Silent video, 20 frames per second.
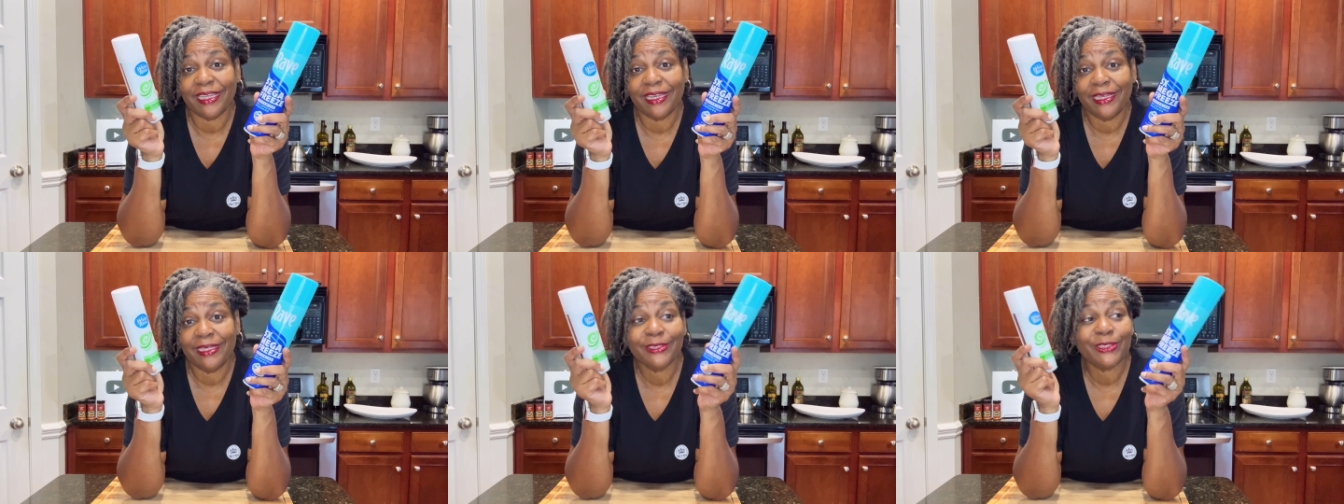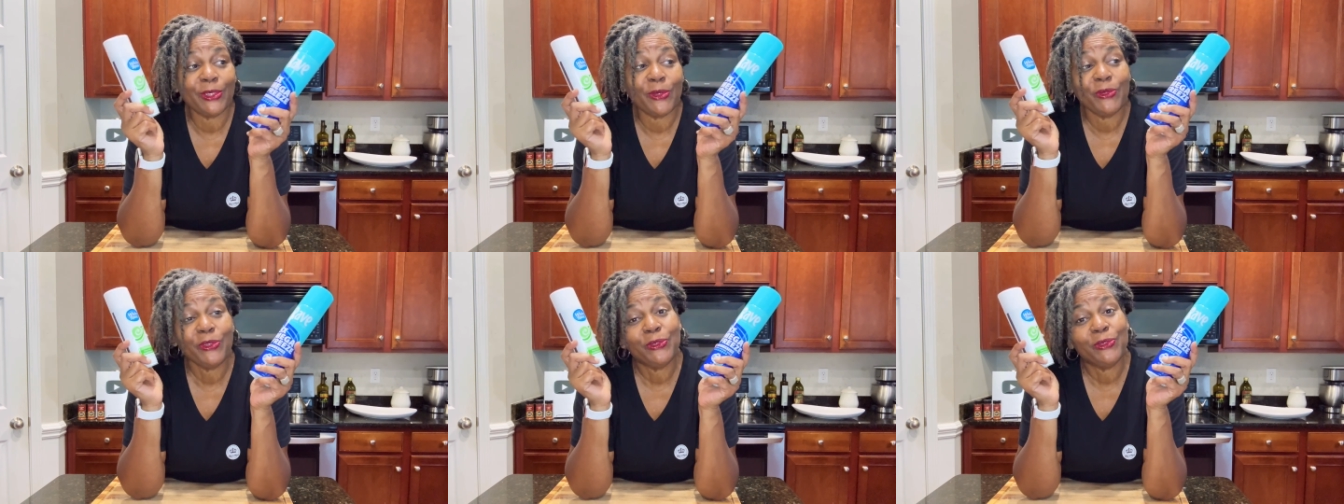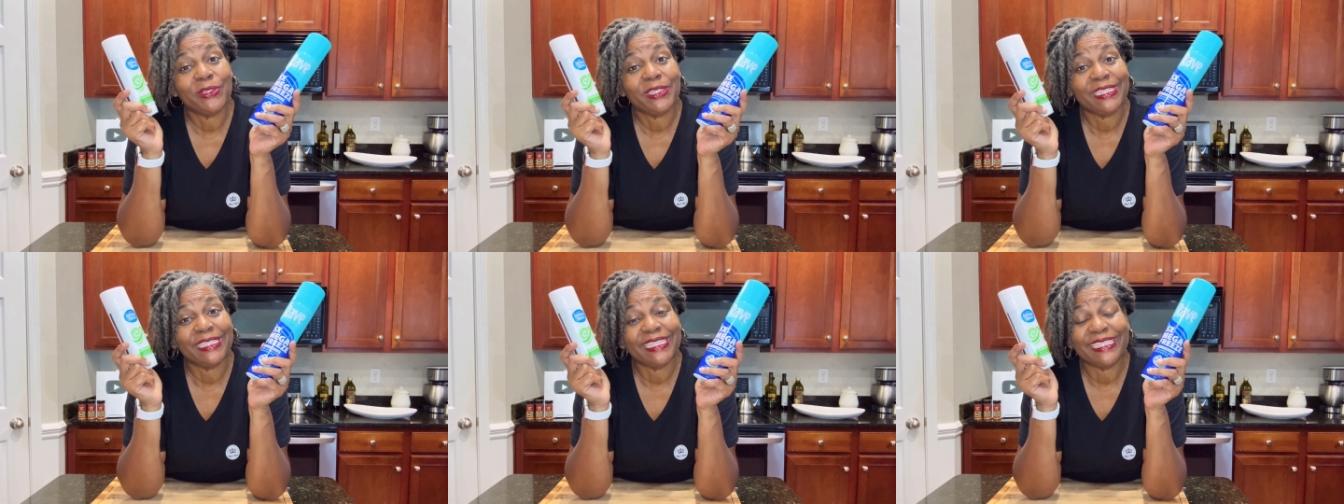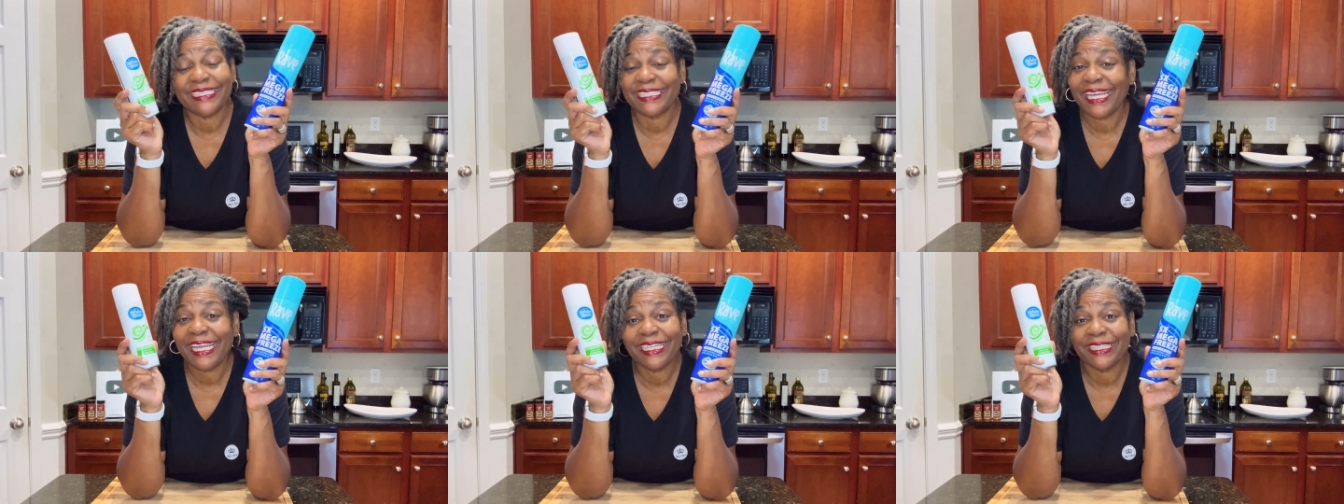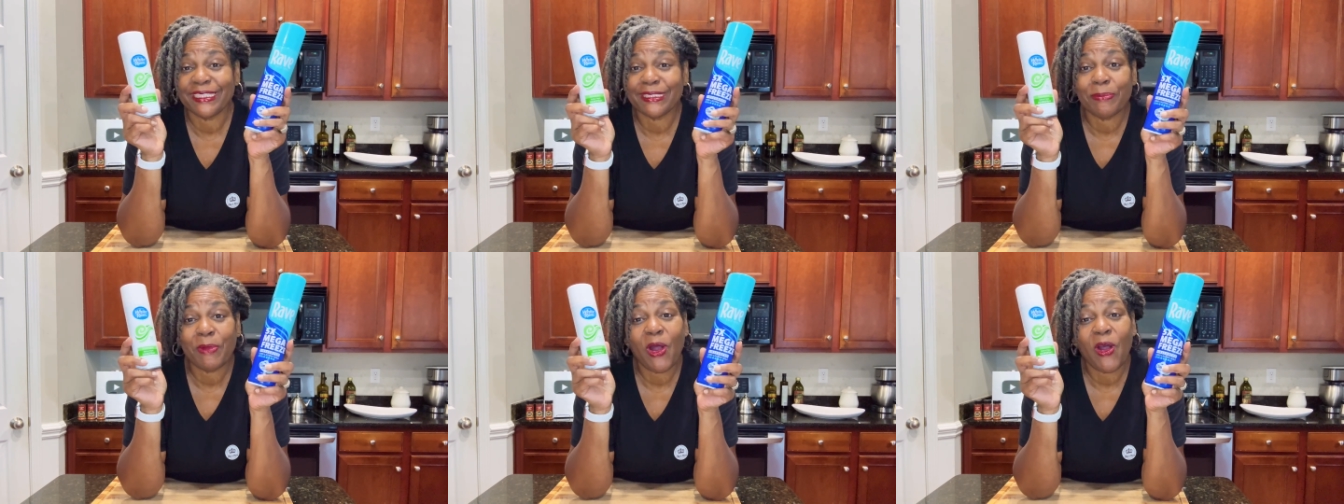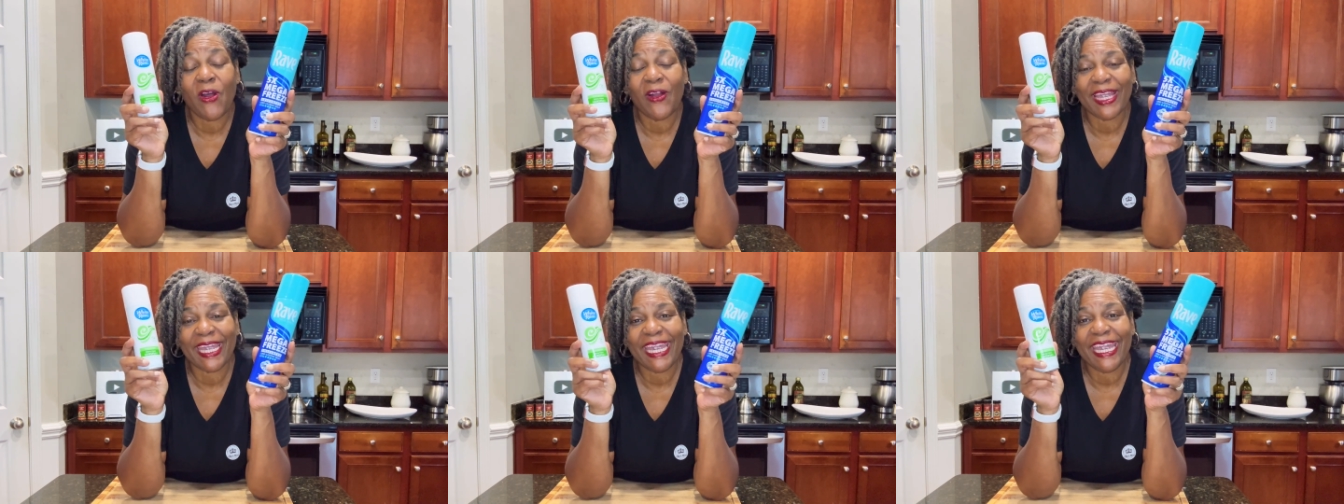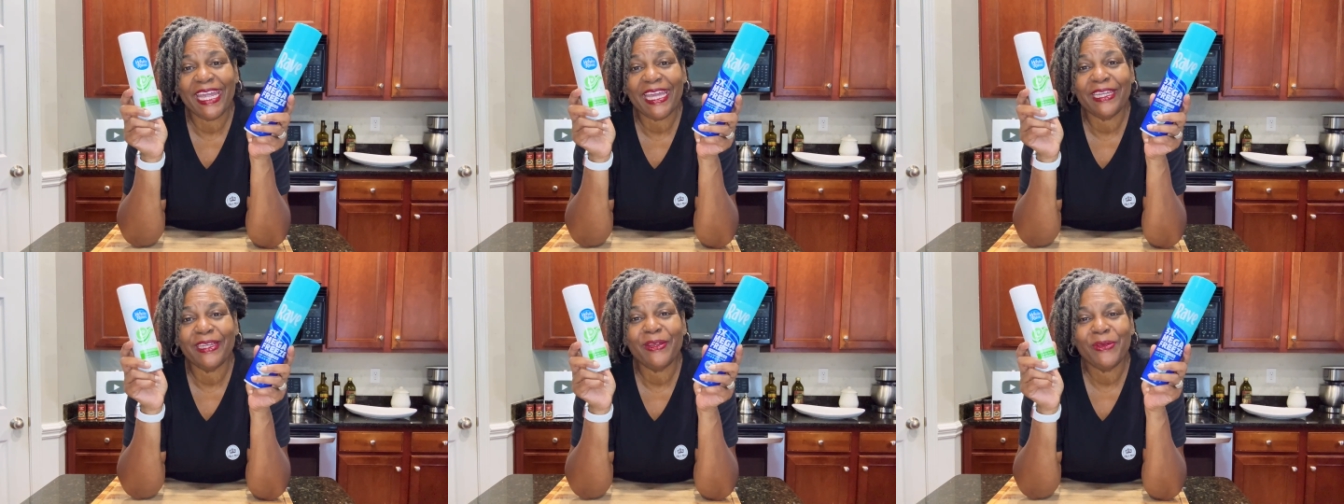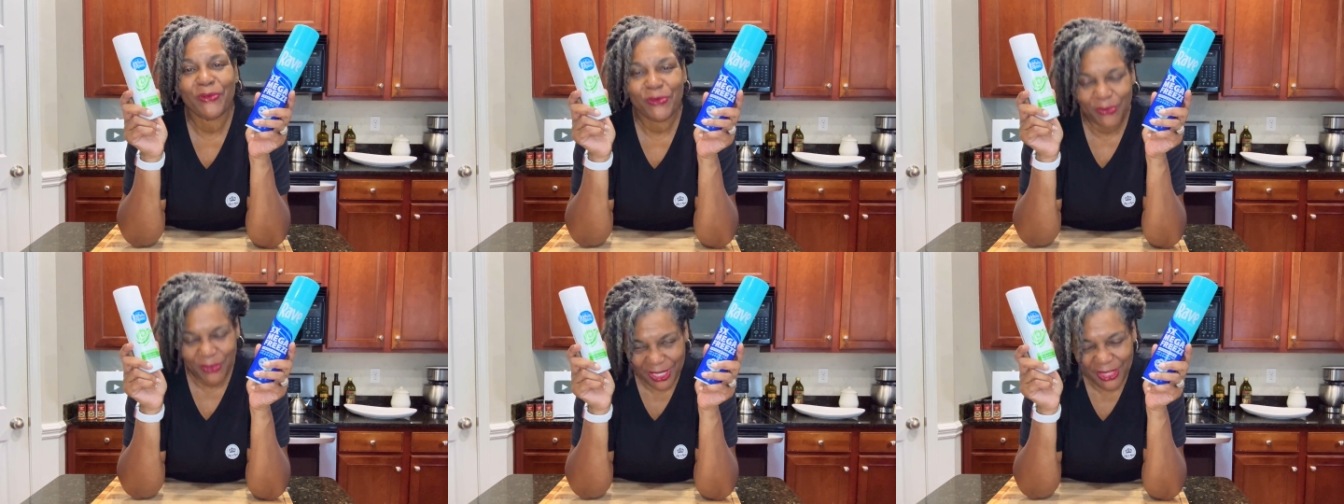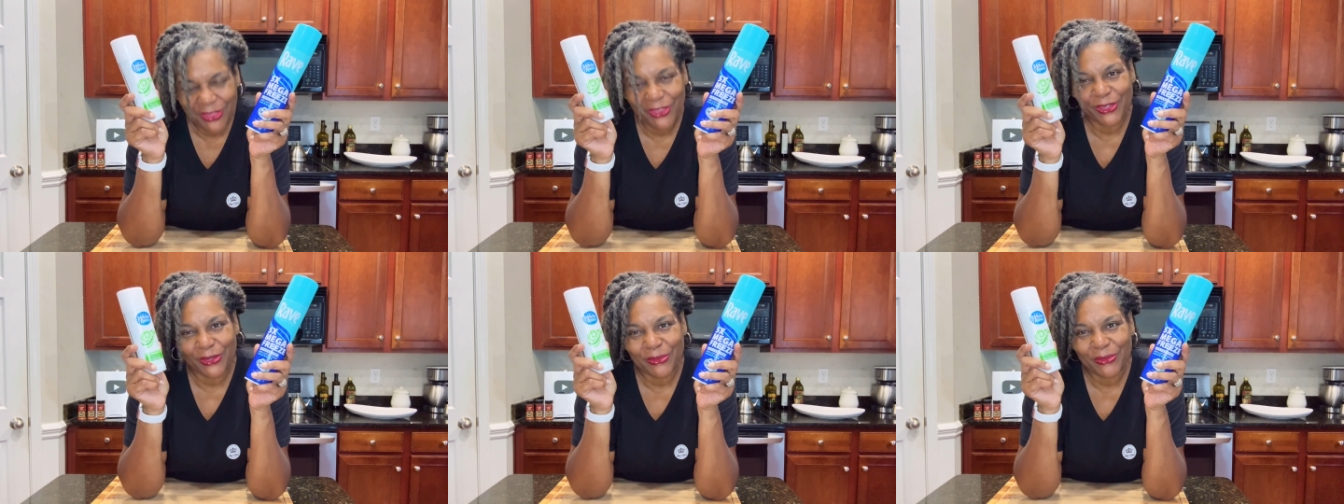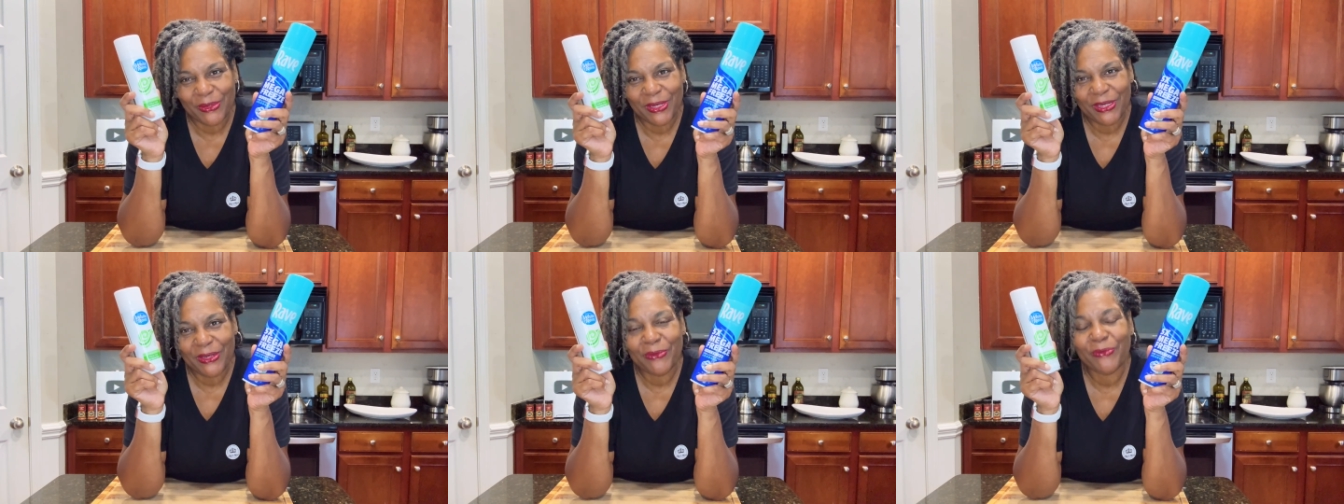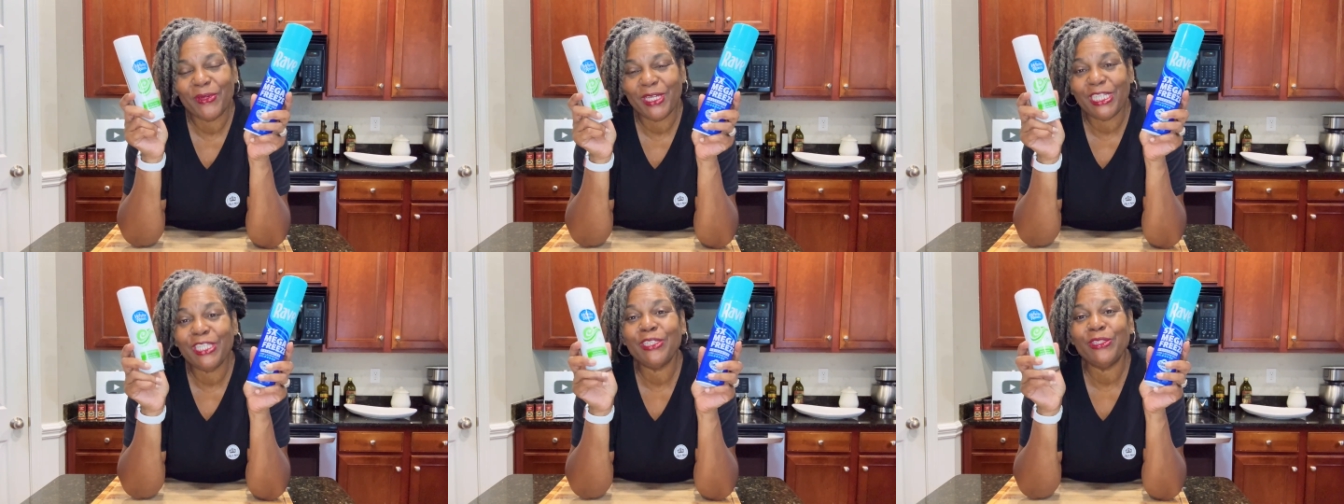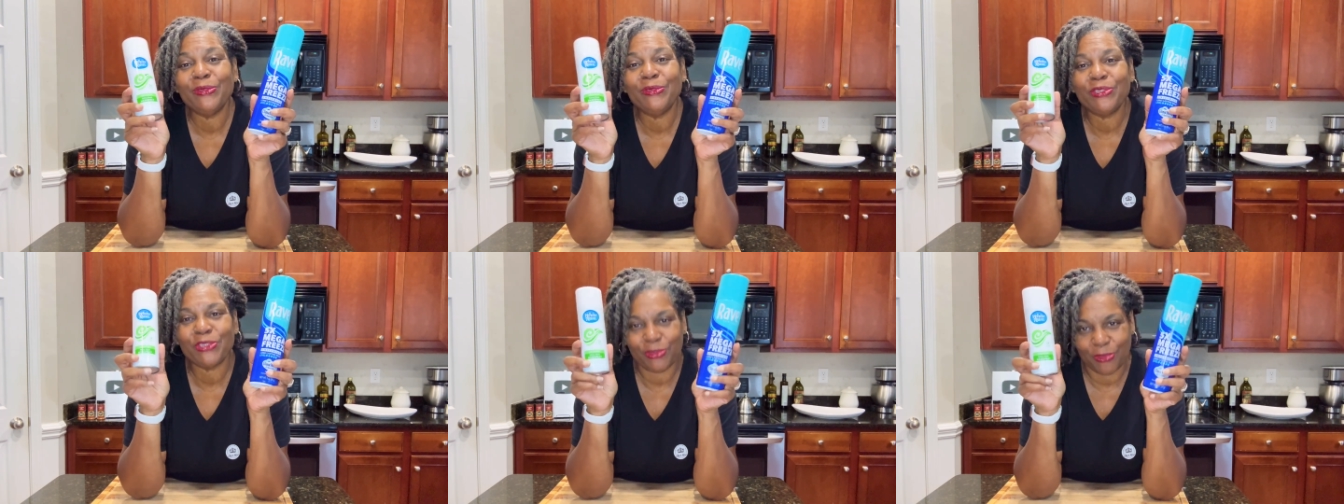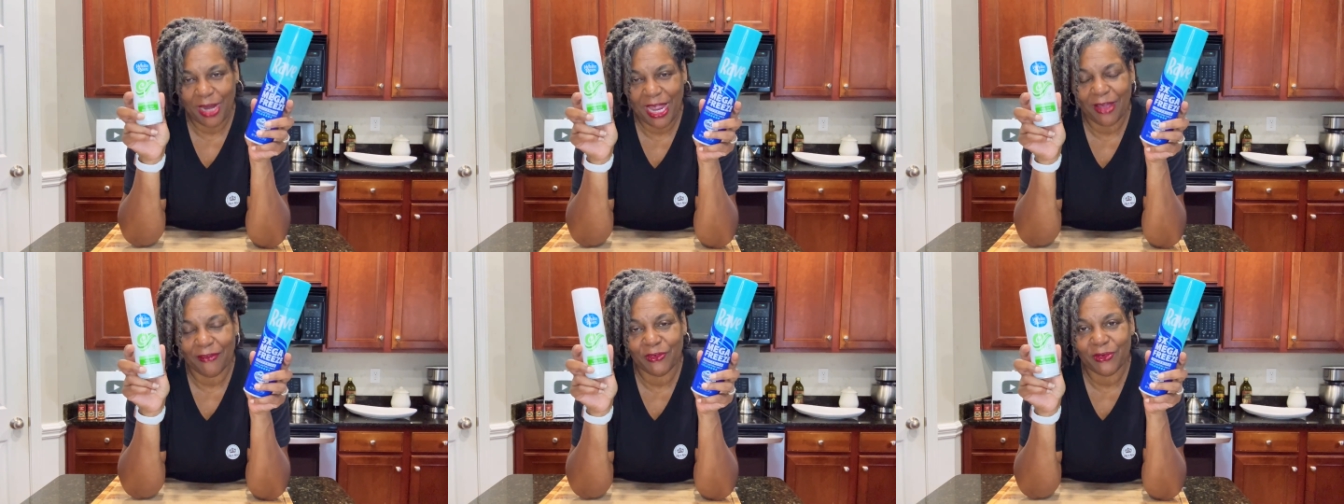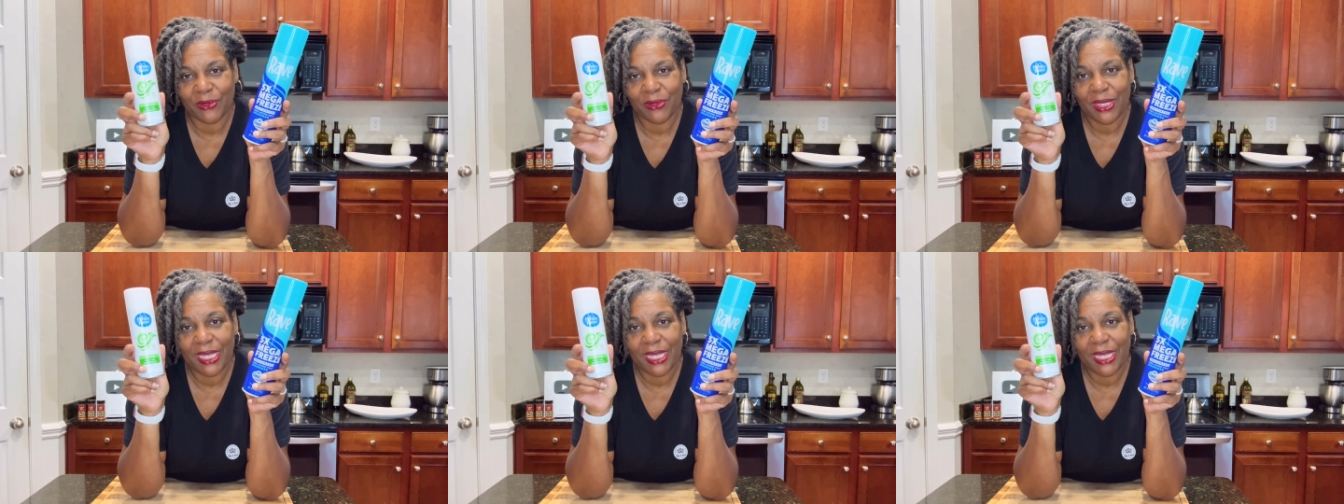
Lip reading: so you can take a small can with you when you travel.